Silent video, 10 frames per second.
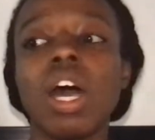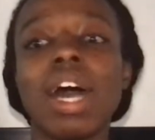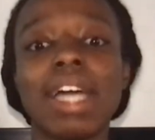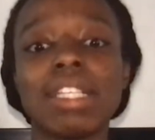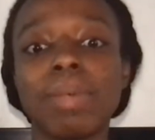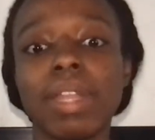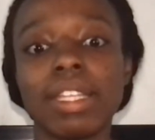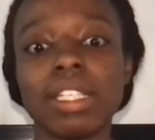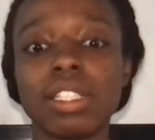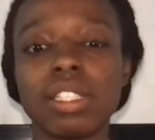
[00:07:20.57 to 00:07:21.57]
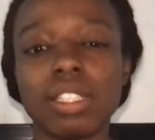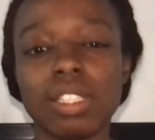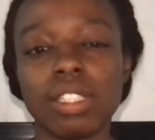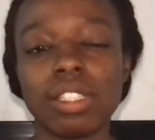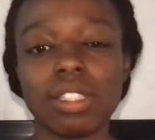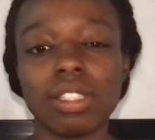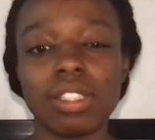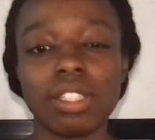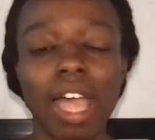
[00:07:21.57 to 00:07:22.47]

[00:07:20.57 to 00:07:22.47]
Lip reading: as well as